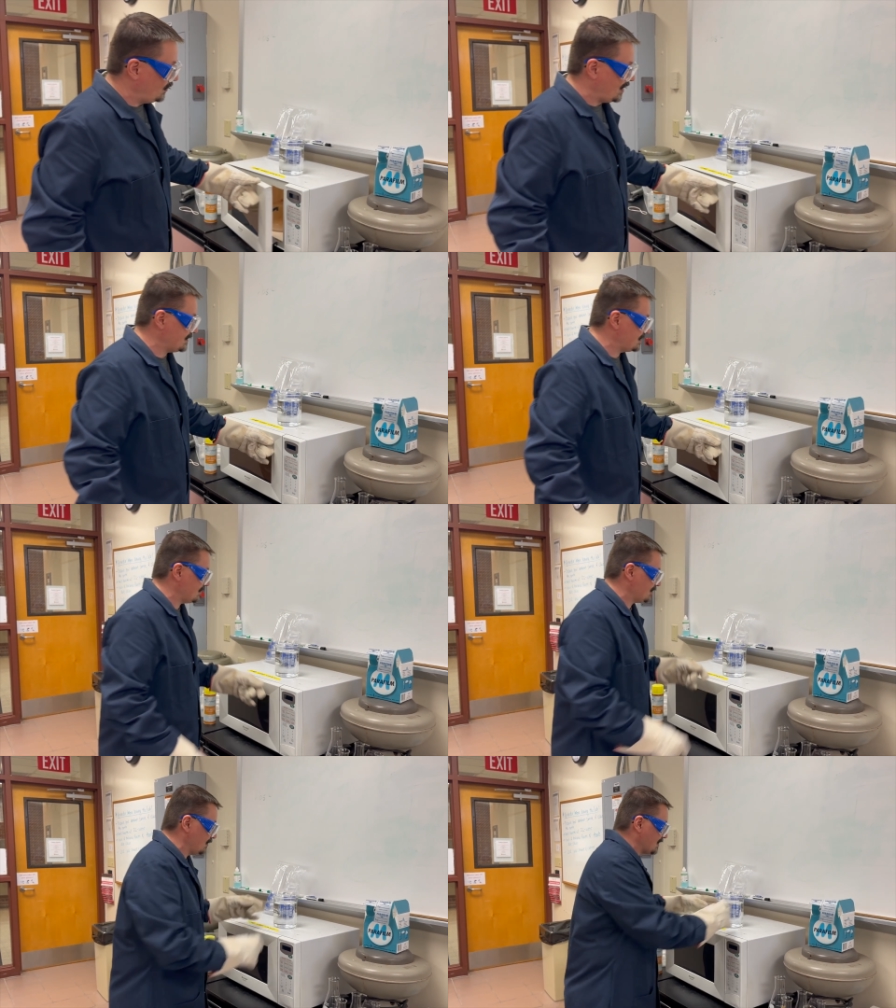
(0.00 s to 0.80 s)

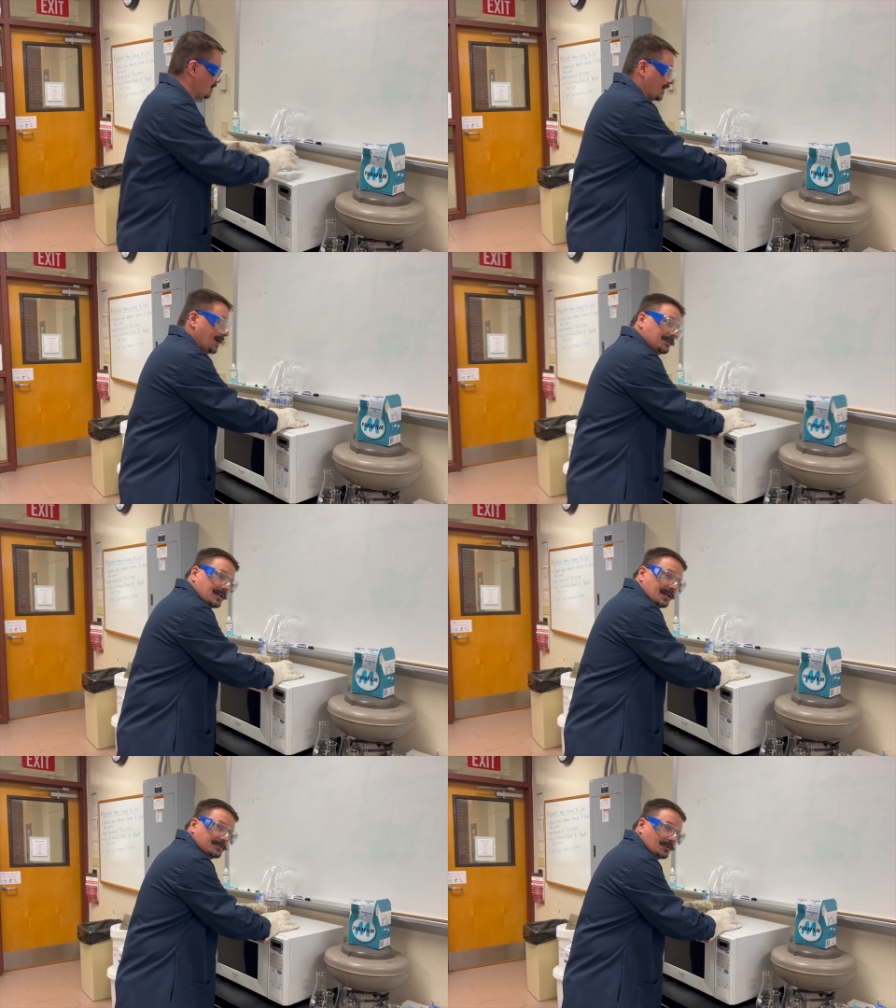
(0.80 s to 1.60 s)
this, so if someone else
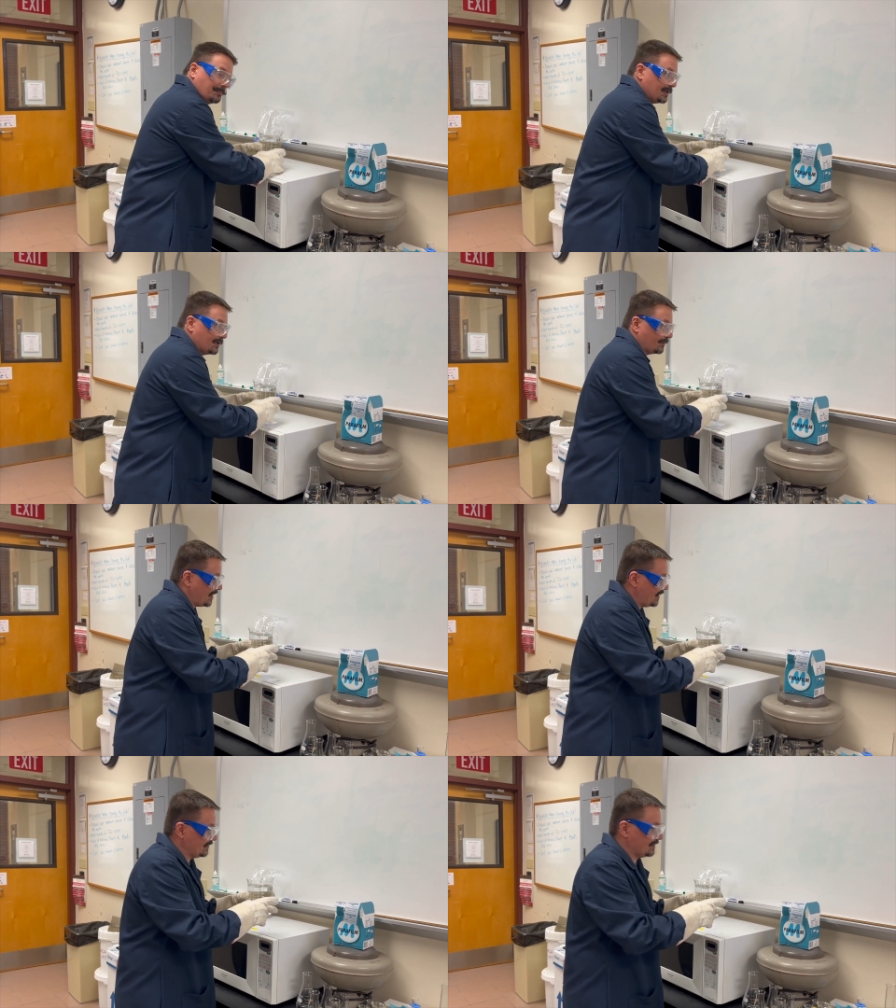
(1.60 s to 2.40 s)
has their beaker
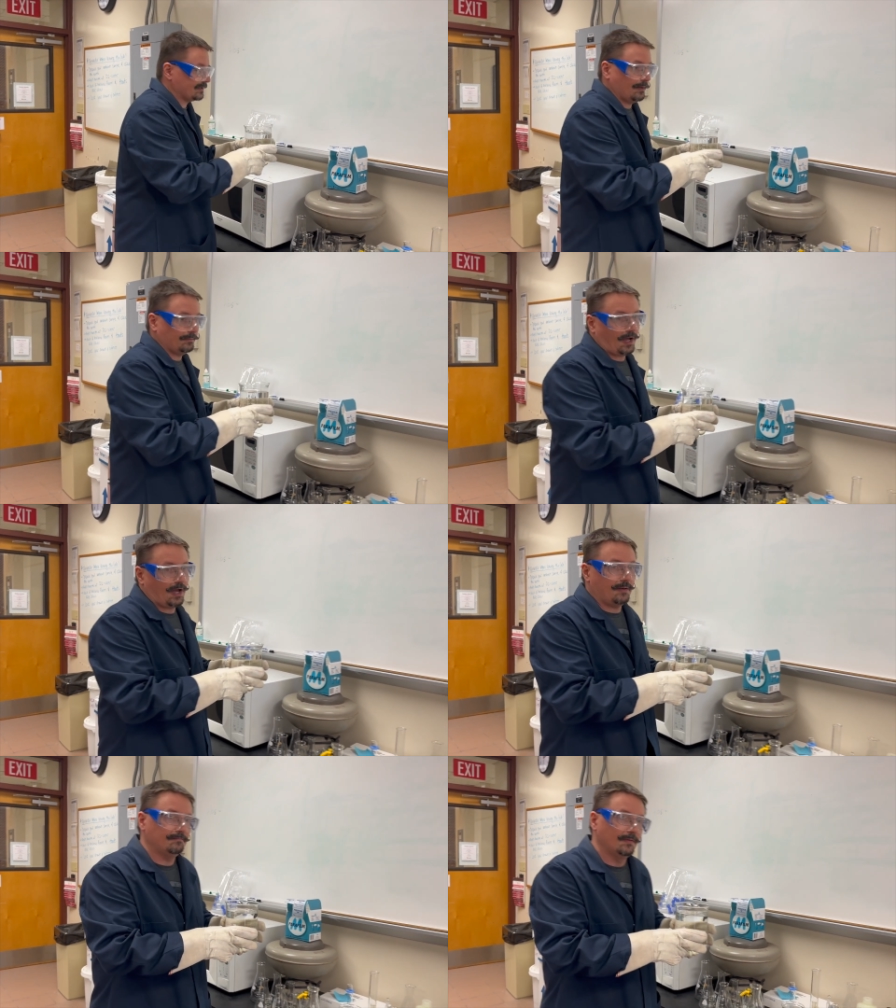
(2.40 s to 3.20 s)
ready at the same
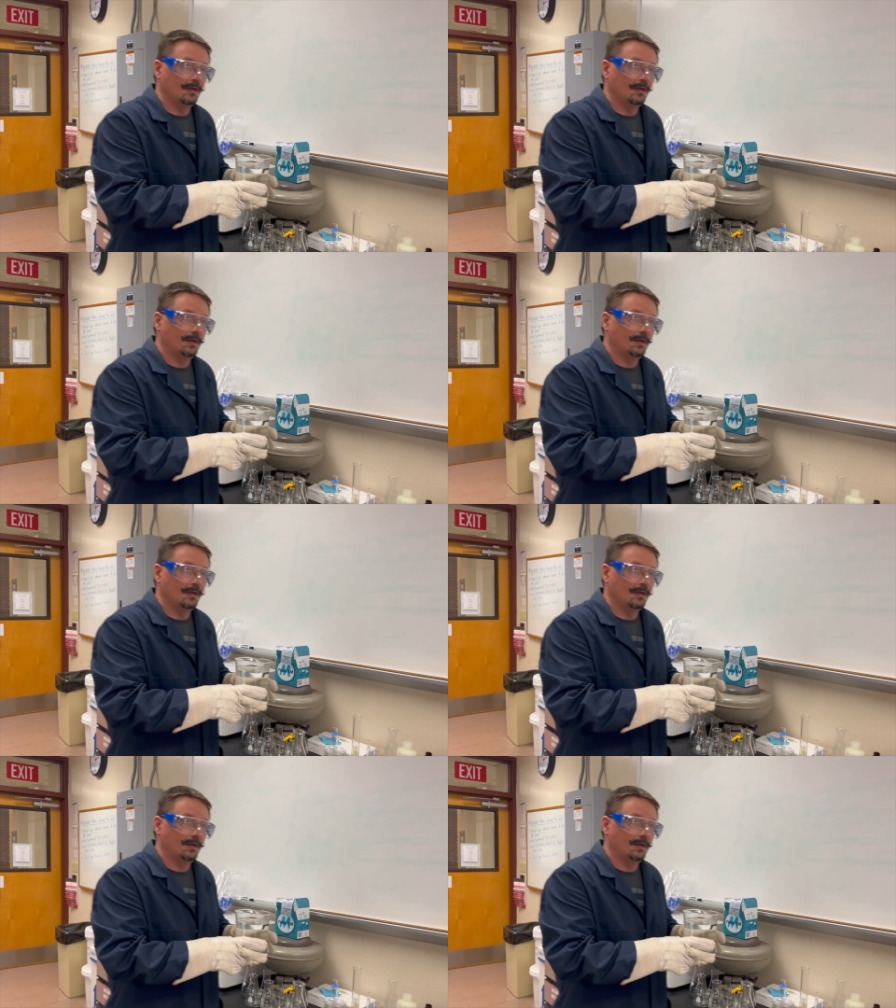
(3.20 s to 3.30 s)
time,